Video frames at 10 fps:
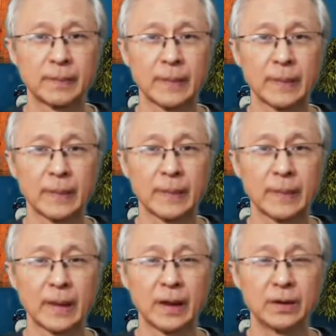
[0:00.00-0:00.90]
You can
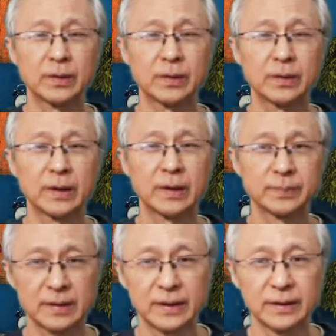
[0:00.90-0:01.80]
expect some
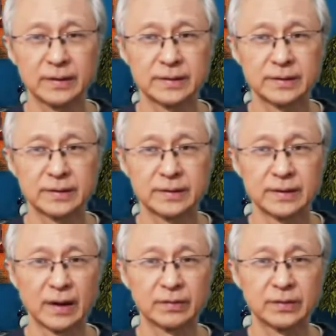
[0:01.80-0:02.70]
redness
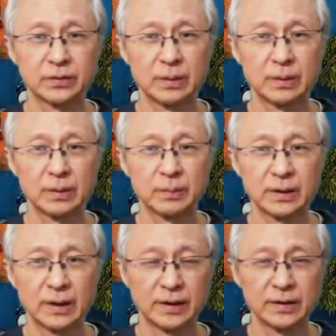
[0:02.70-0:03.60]
after treatment.
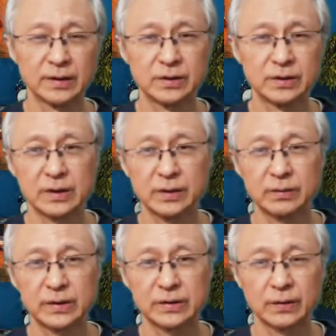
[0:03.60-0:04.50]
This usually
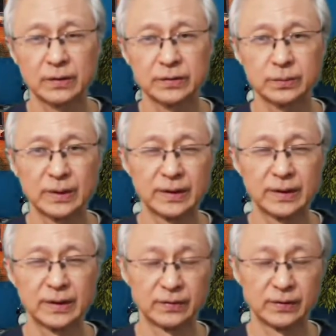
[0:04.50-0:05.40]
resolves within a
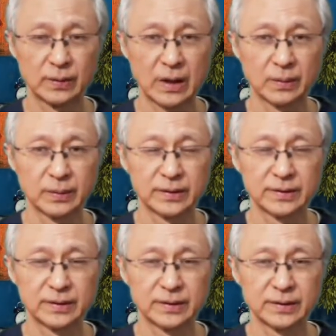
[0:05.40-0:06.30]
few hours.
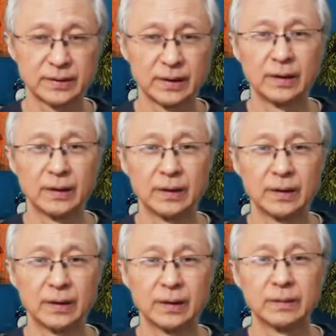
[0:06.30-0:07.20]

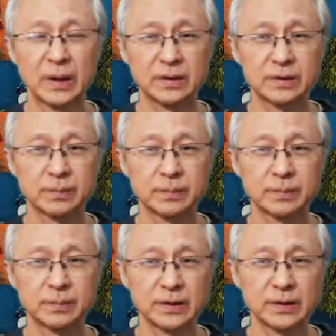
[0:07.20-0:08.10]
Pigmented
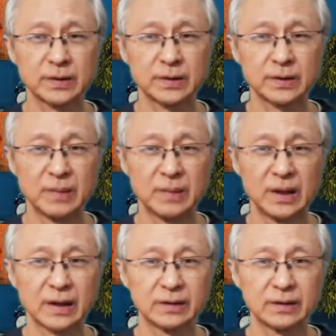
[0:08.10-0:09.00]
spots may darken
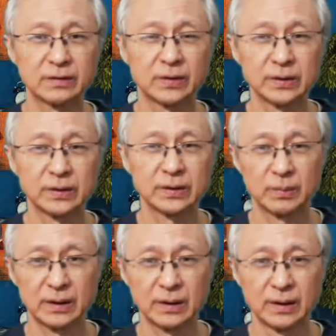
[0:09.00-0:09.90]
following treatment,
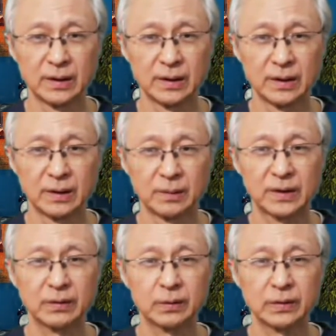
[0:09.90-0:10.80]
but they will
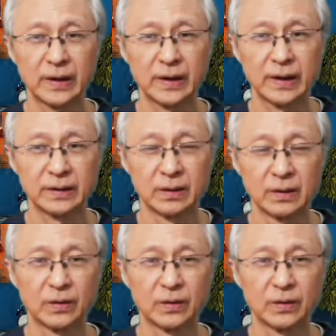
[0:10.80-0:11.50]
fade or